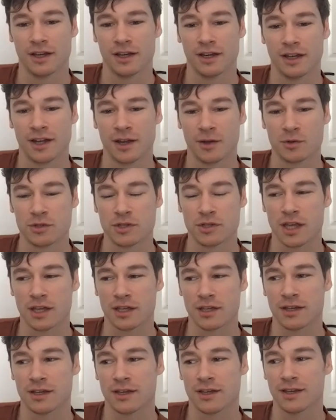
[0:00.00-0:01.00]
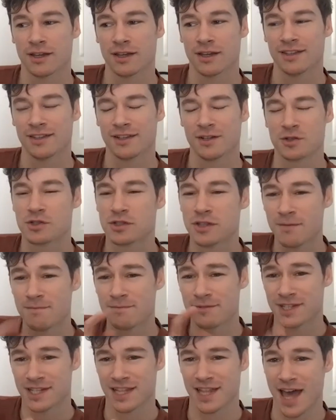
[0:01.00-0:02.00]
And I was like, there's
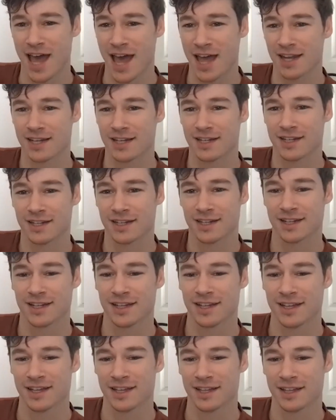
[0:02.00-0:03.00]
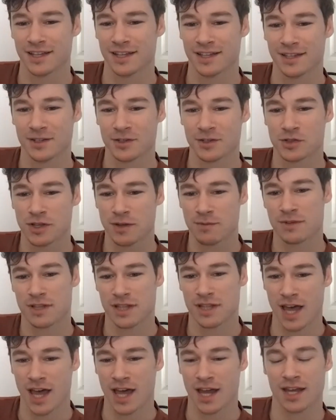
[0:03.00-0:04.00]
something to that. There's something to
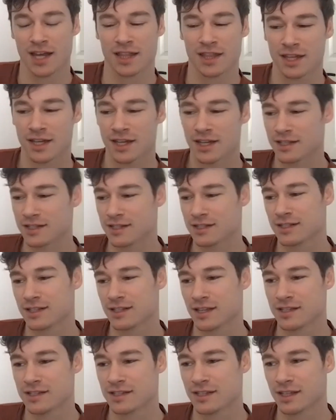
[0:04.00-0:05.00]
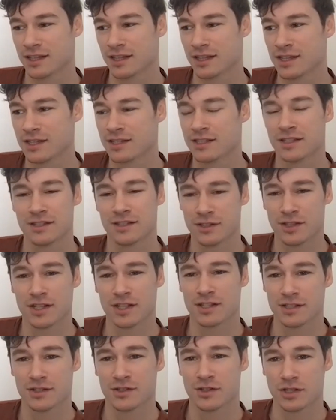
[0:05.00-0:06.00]
that. I think it's like, this
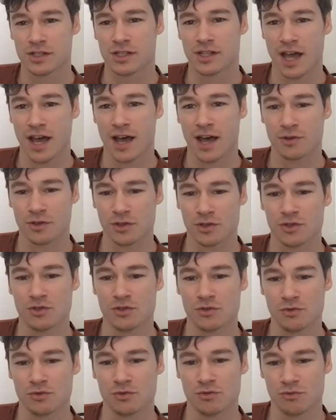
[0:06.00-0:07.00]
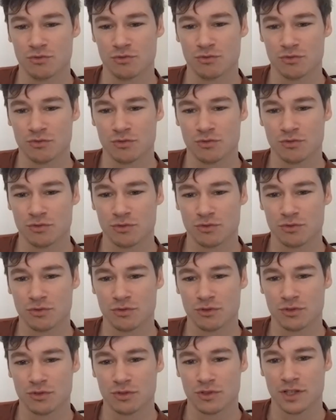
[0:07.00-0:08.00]
is just how you
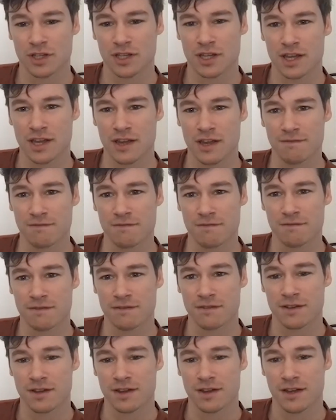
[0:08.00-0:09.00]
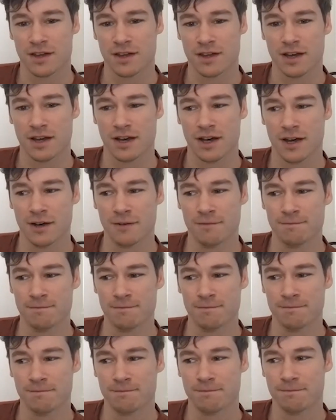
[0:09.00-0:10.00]
give.
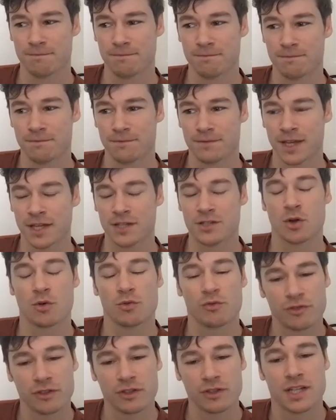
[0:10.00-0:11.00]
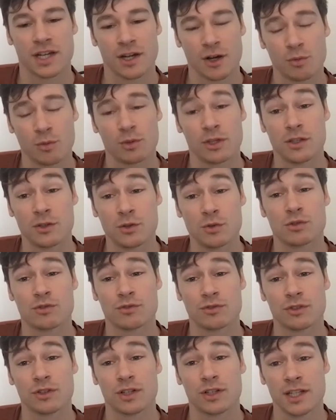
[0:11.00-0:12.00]
I don't feel terribly
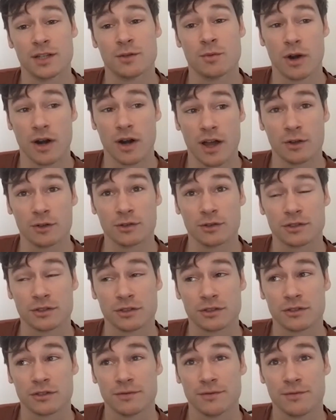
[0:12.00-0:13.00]
useful anywhere else.